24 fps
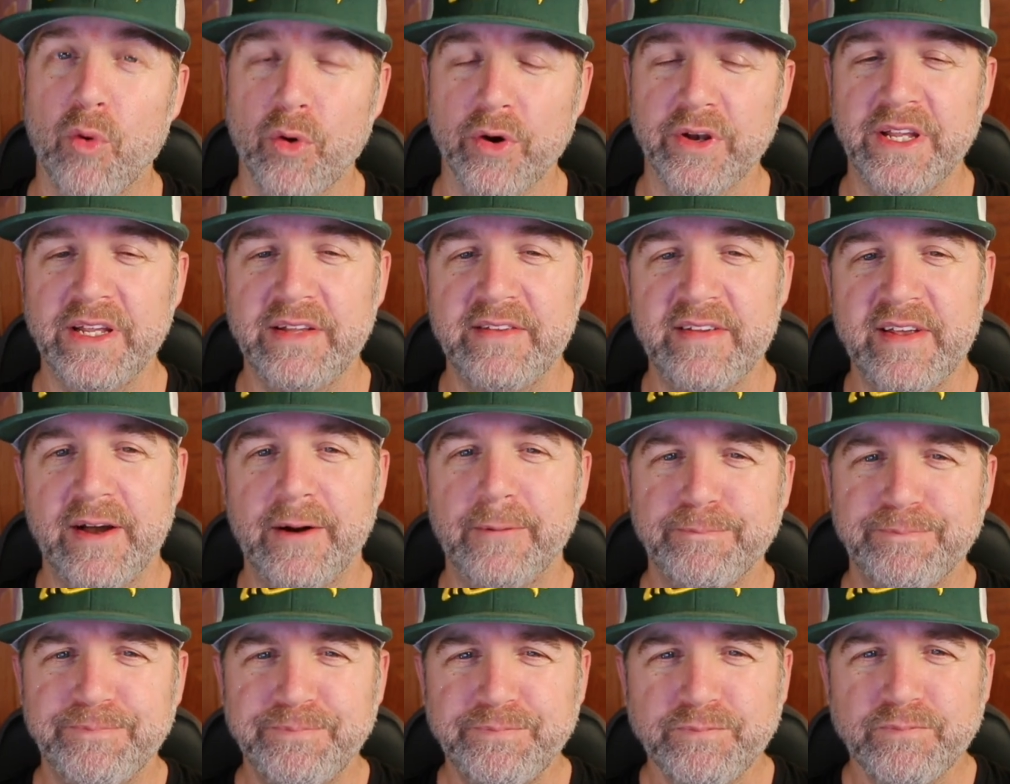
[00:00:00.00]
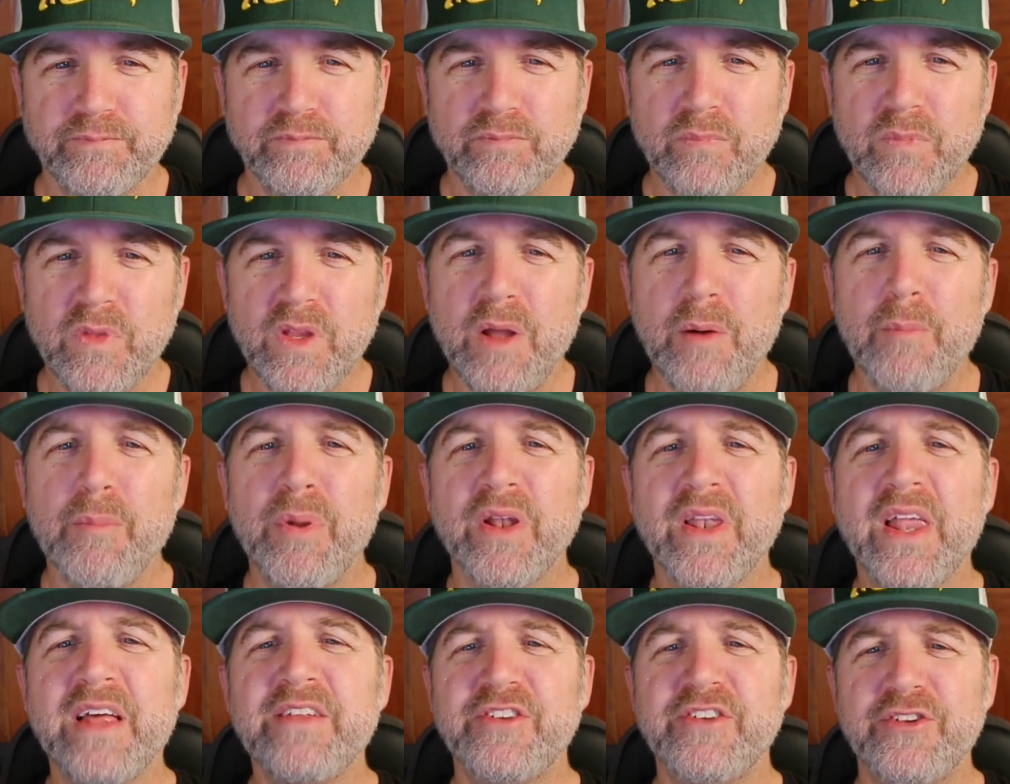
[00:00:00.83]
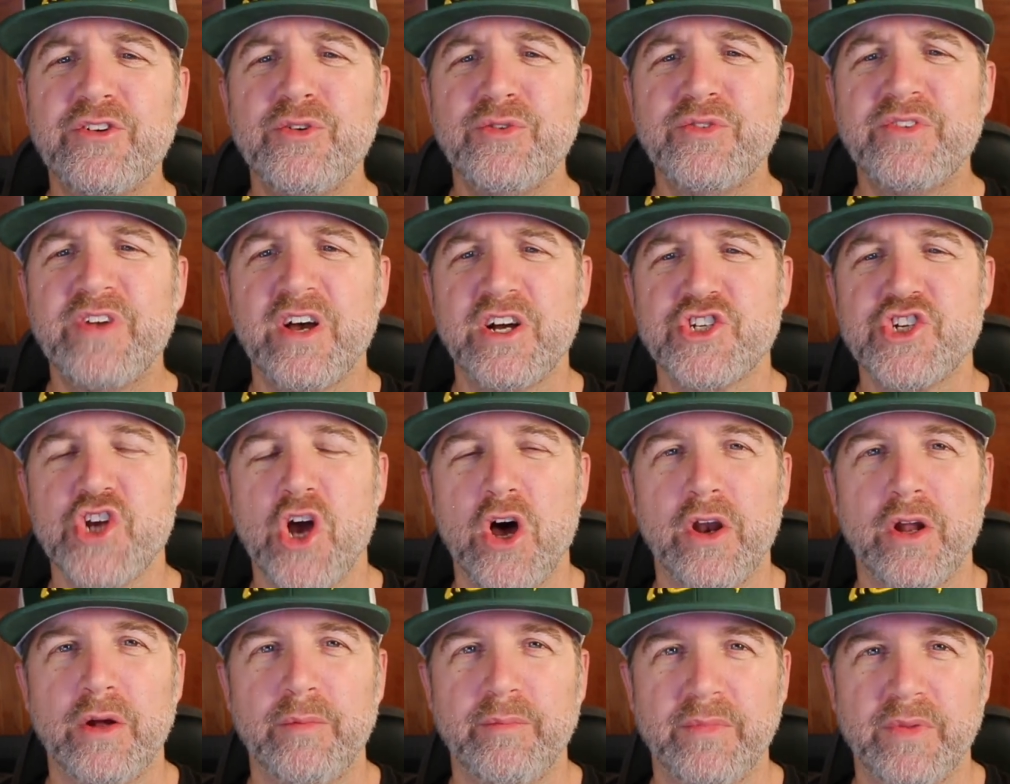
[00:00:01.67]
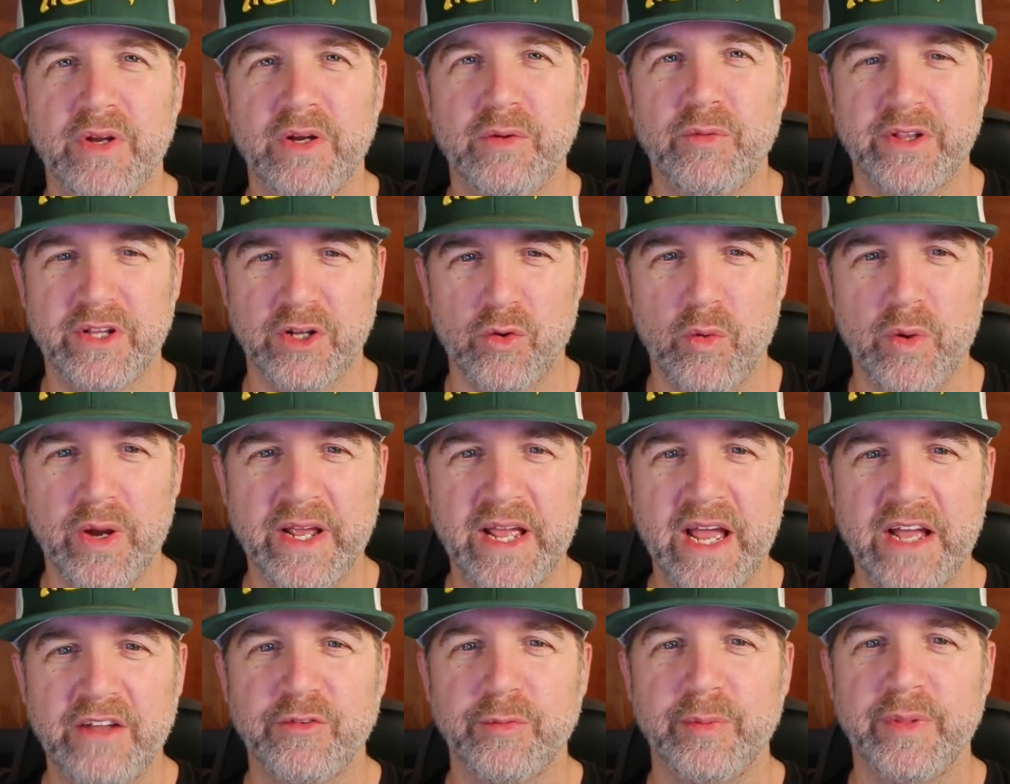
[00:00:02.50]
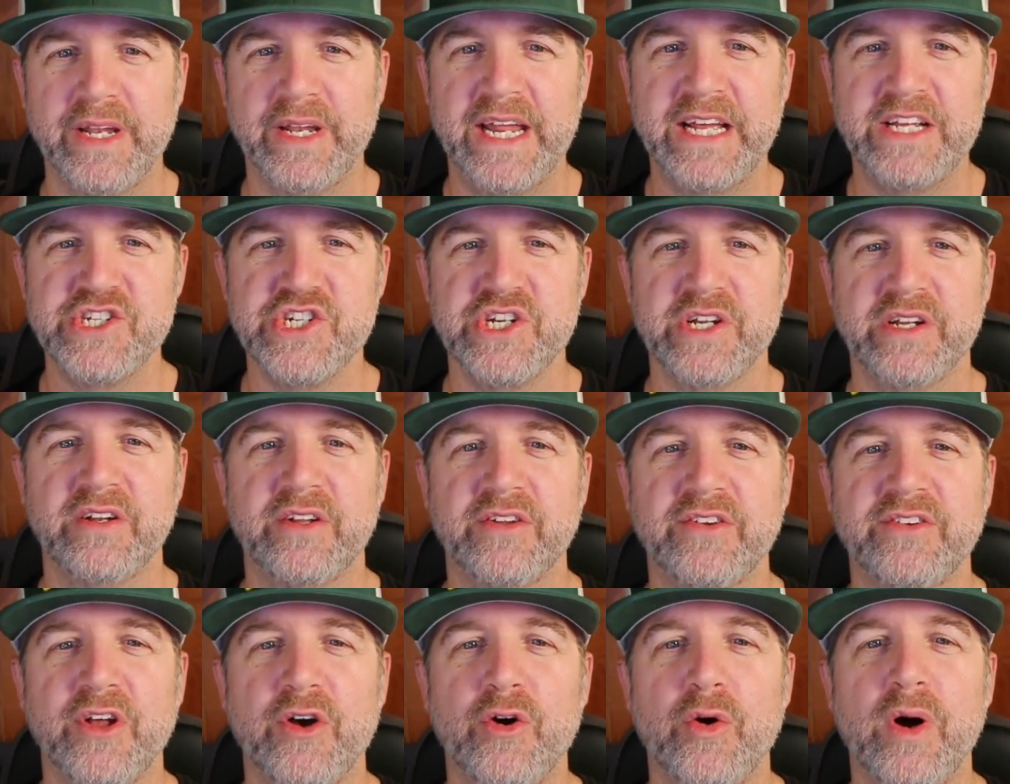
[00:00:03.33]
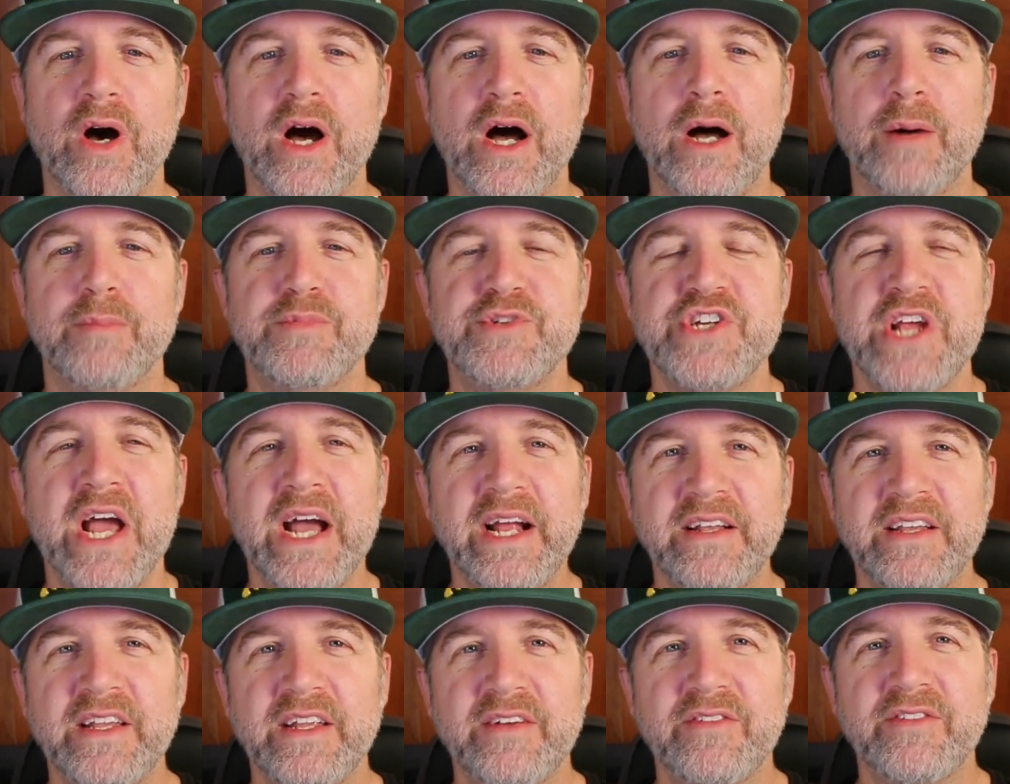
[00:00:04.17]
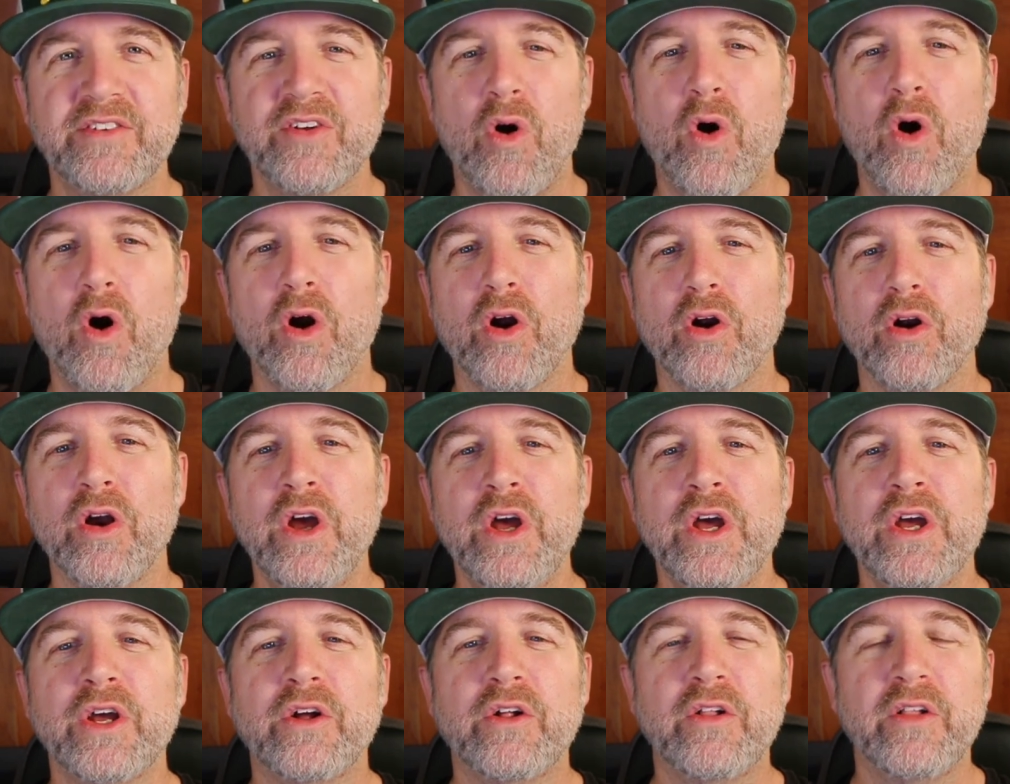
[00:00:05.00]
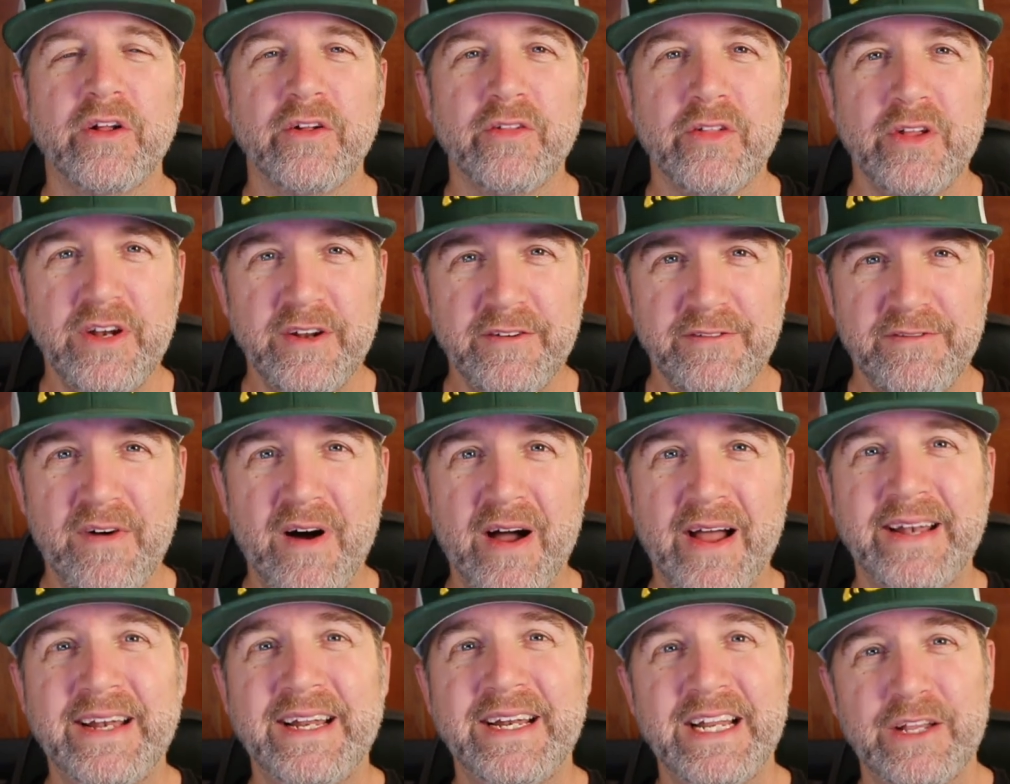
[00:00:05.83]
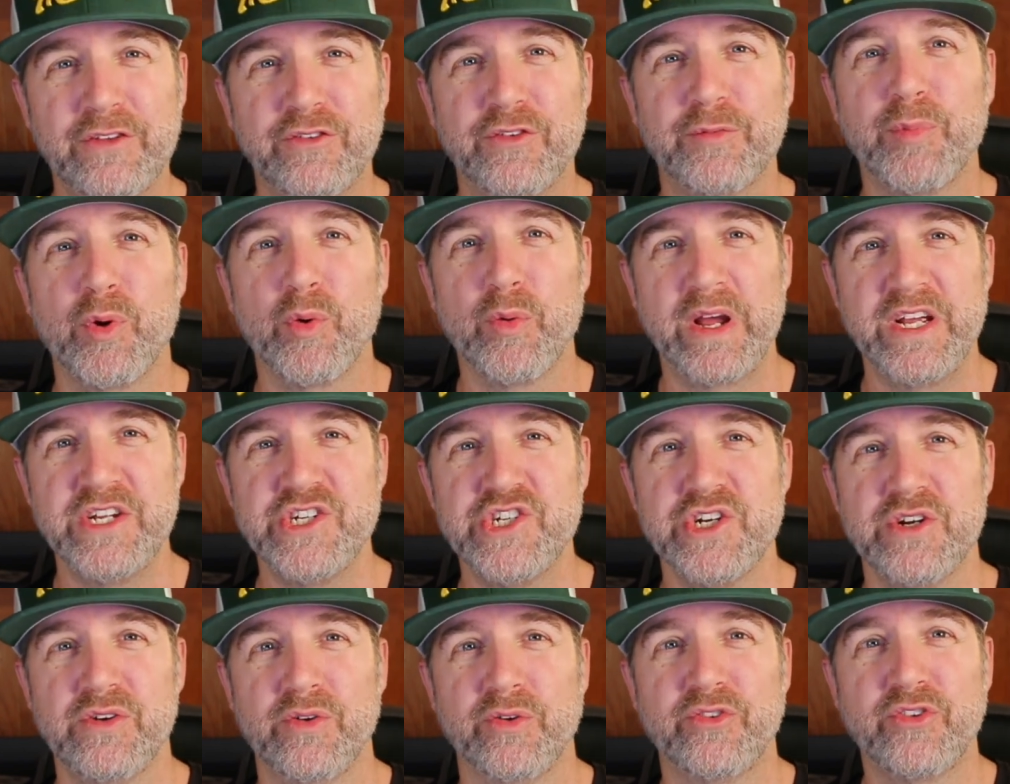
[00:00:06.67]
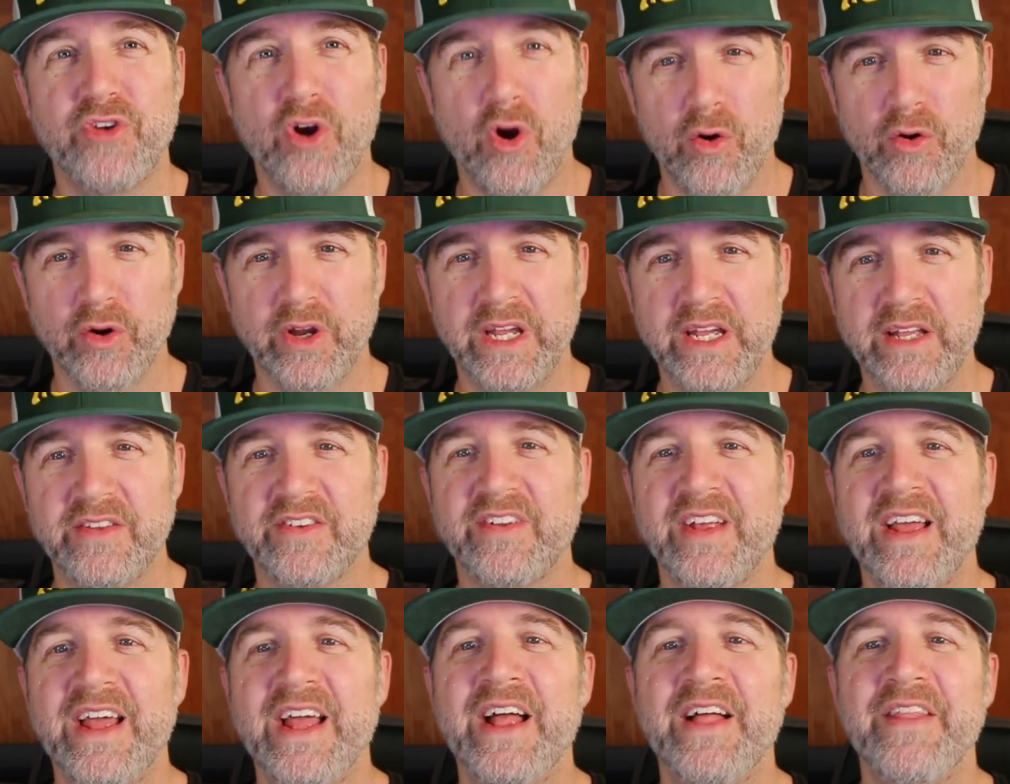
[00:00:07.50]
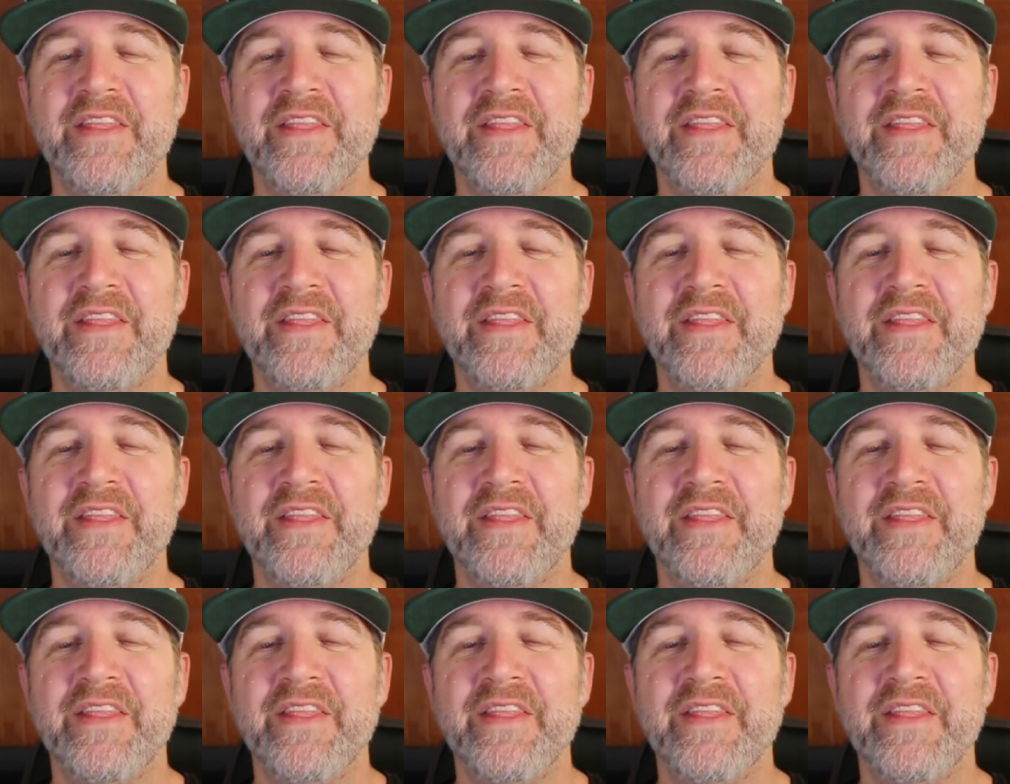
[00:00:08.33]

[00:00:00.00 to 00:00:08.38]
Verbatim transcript: detail. But let's do touch on them with a quick explanation. So, objectives are clearly defined and inspirational targets.